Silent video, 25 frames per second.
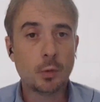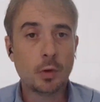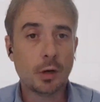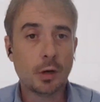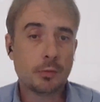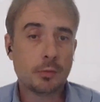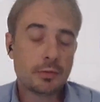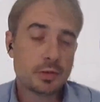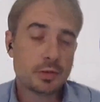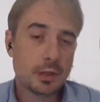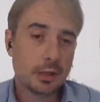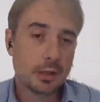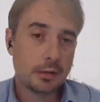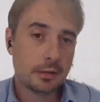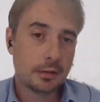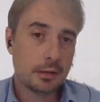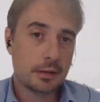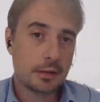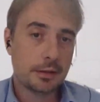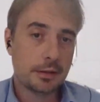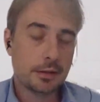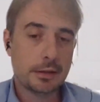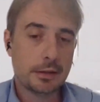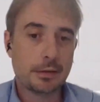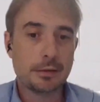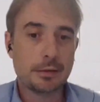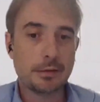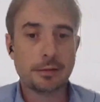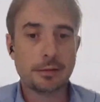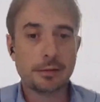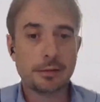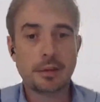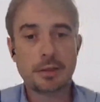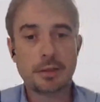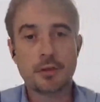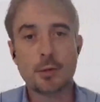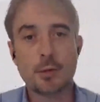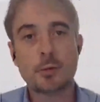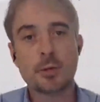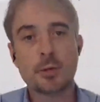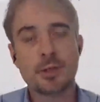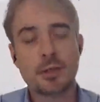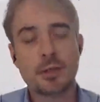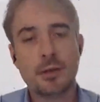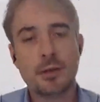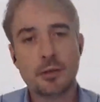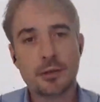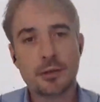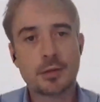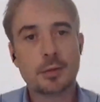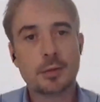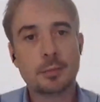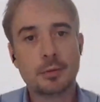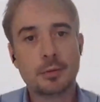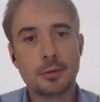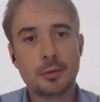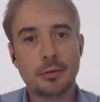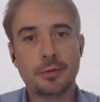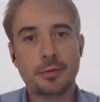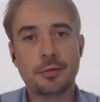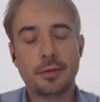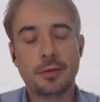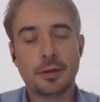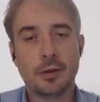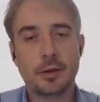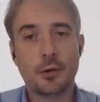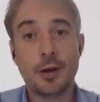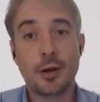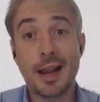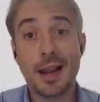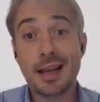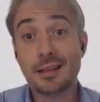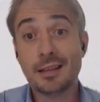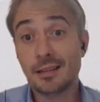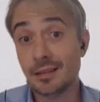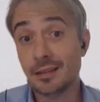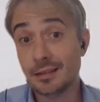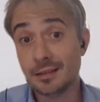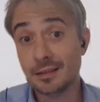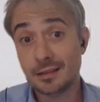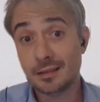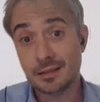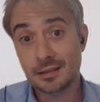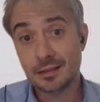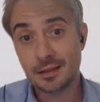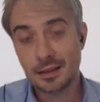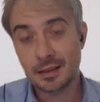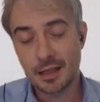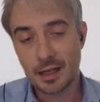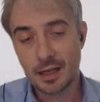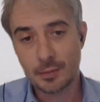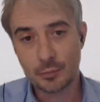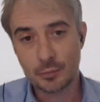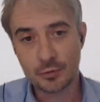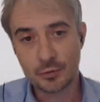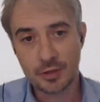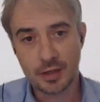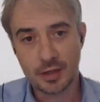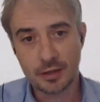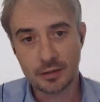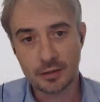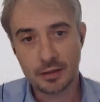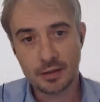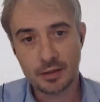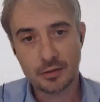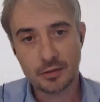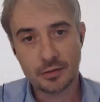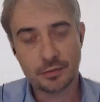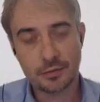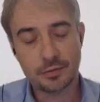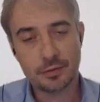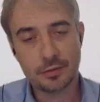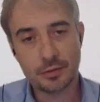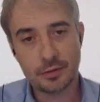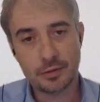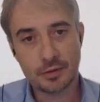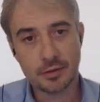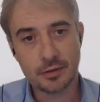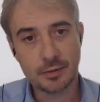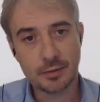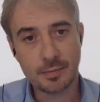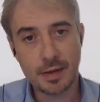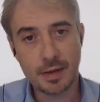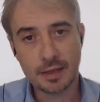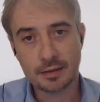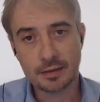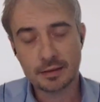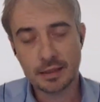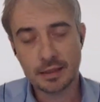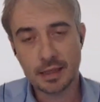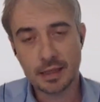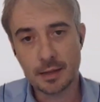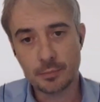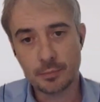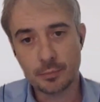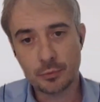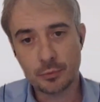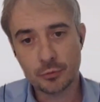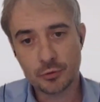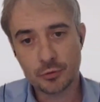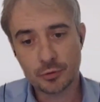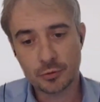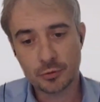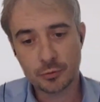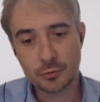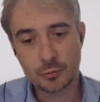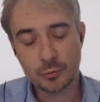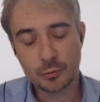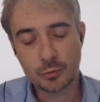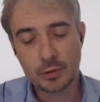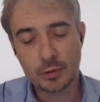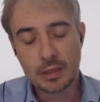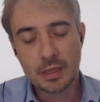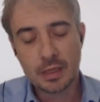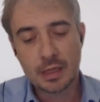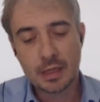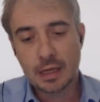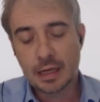Well, obviously, there's always the concept of a connected campus nowadays, of a smart campus. So